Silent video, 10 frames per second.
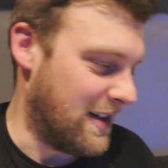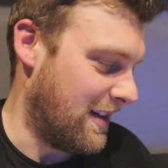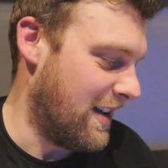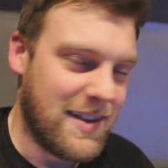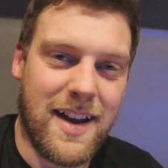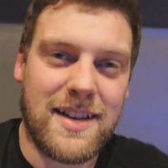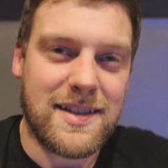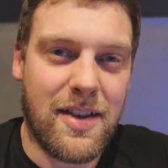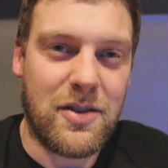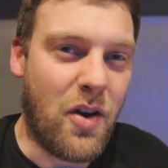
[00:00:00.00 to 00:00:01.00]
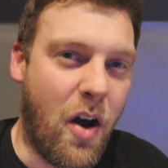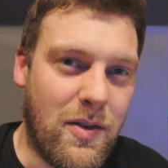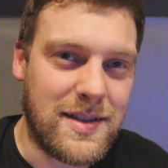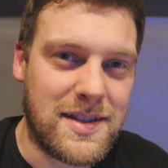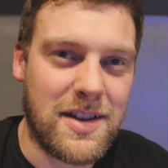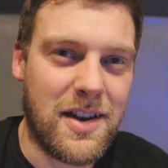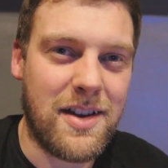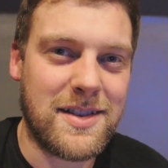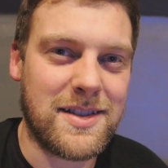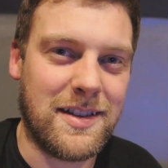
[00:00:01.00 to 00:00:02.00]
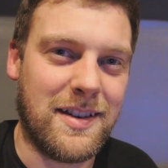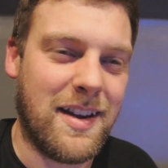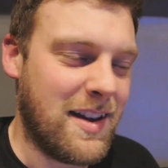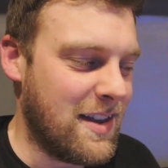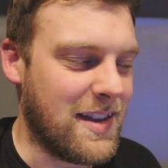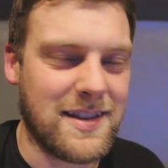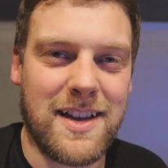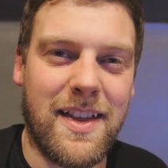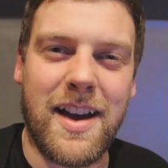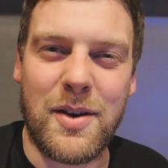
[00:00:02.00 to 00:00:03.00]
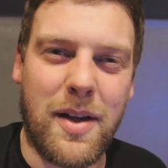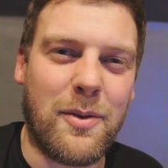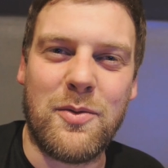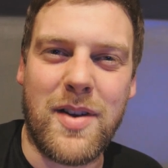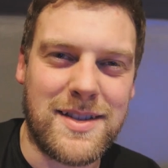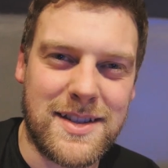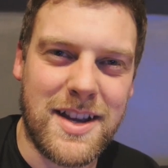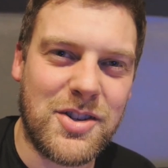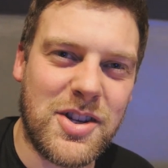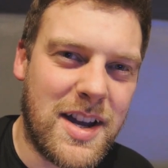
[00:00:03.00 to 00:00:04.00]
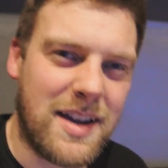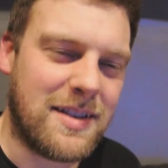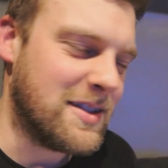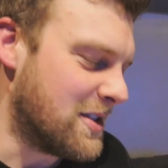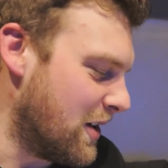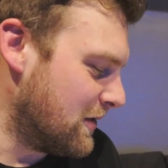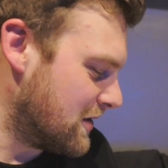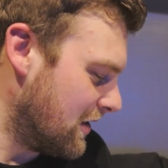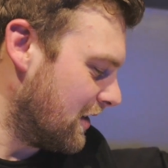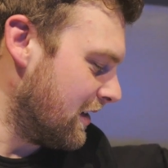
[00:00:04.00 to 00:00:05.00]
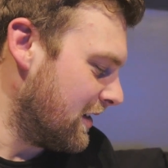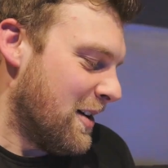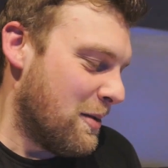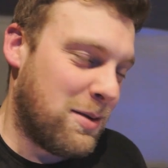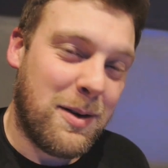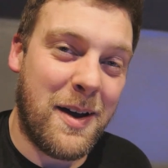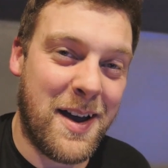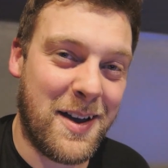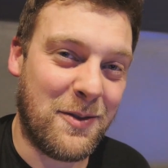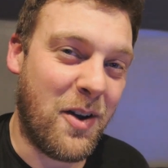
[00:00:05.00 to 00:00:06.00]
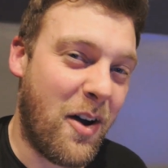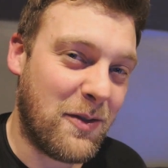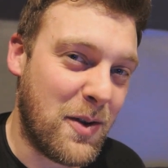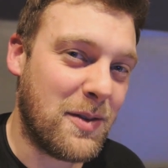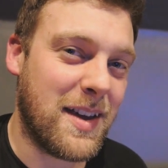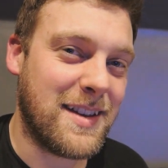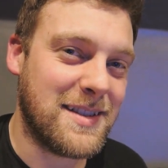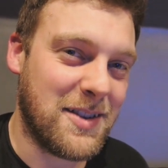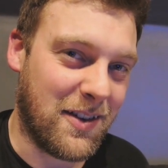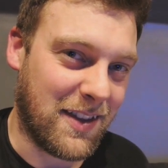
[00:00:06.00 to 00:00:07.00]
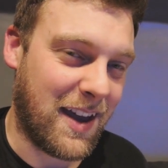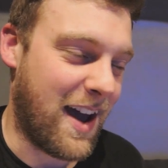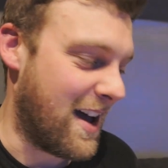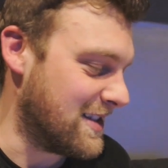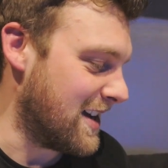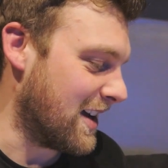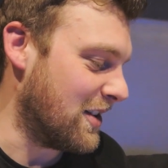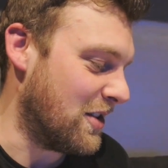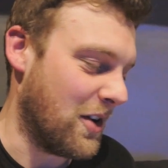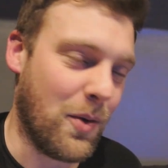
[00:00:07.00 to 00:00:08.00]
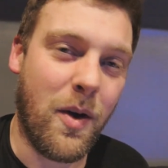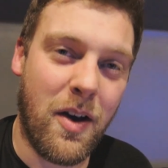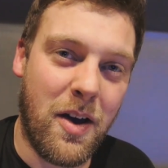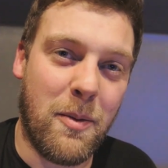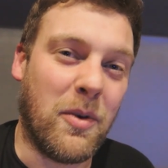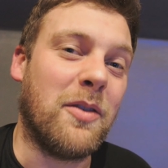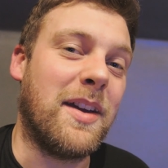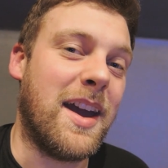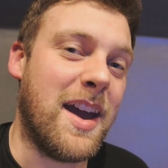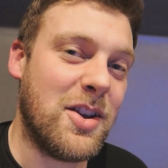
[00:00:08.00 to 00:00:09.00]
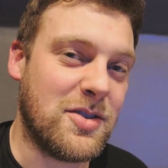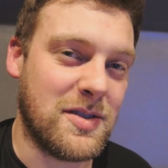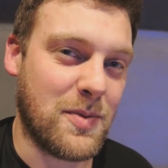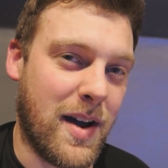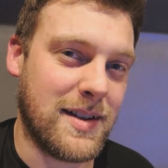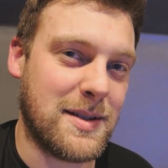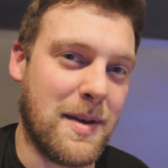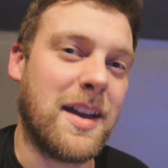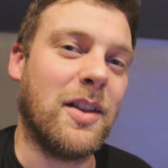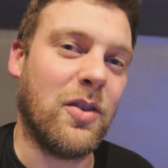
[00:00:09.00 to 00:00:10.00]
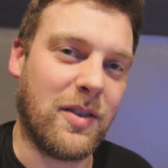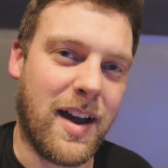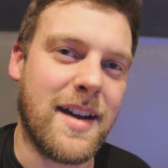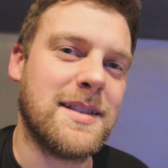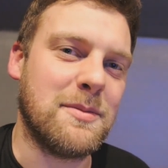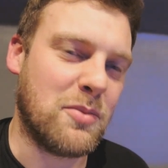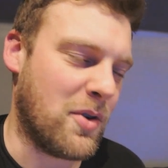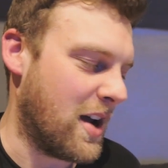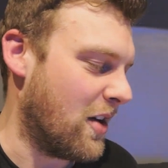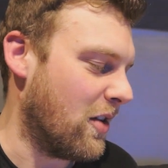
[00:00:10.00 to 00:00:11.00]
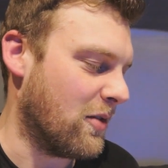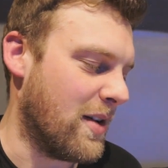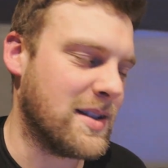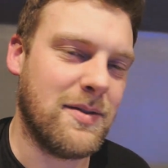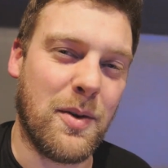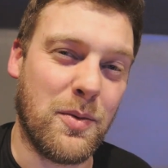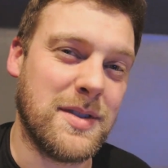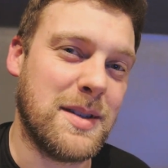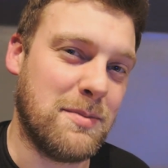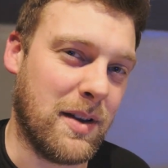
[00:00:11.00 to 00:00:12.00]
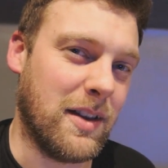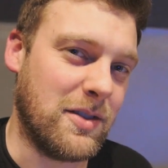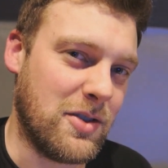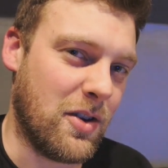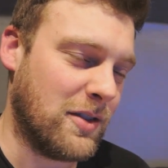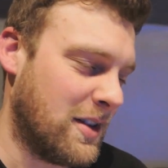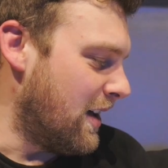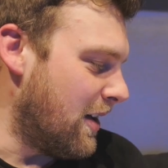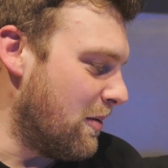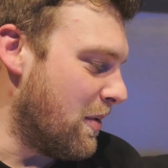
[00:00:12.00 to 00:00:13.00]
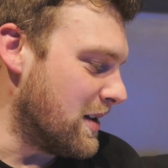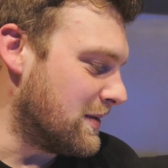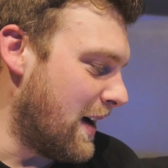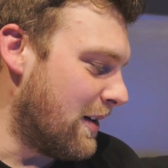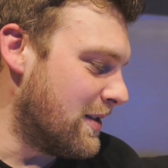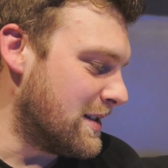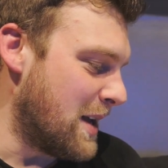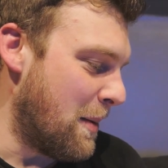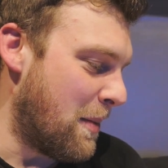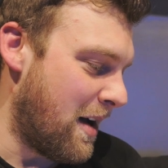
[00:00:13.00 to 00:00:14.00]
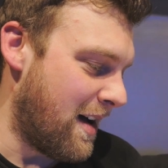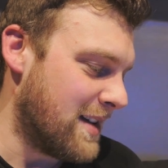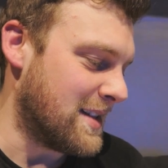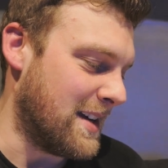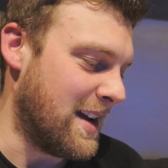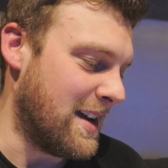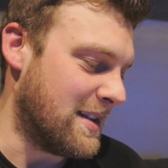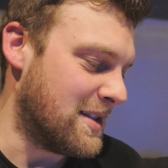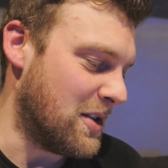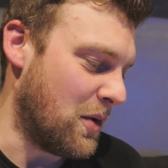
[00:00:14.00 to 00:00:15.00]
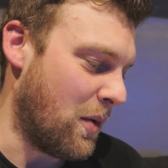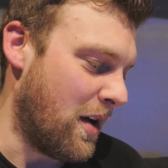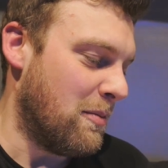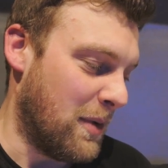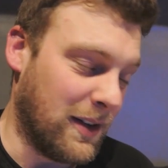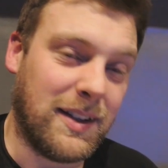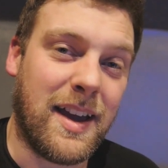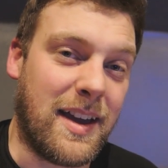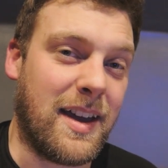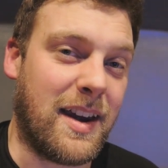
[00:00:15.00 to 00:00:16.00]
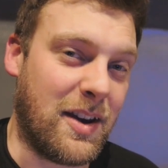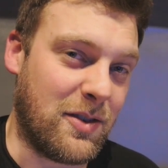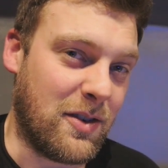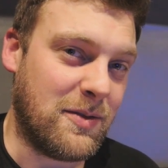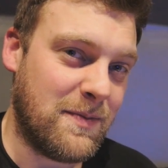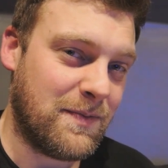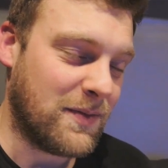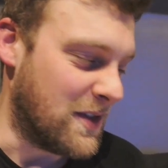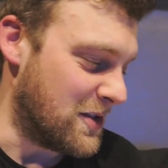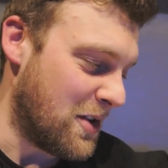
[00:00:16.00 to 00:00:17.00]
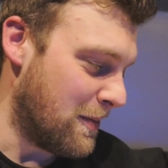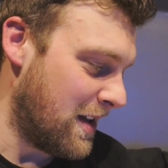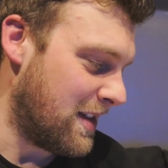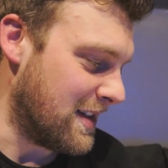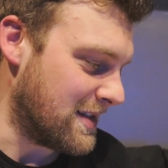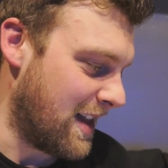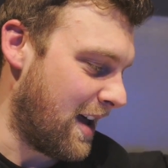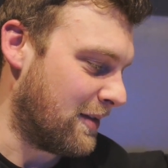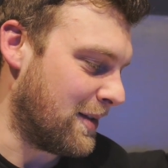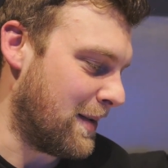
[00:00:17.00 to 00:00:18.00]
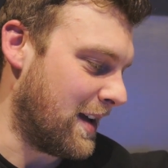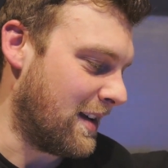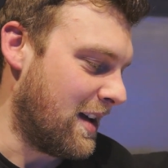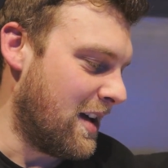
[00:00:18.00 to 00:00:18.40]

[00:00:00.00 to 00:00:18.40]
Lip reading: and nice leather door inserts and things like that, you know, like red stitching and stuff. So I've got a few things on the cards that I can do modifications wise to make it look nice and pretty and all the rest of it once it's built and done. But as far as parts I need to build it and get it done, there's not many things left. I mean,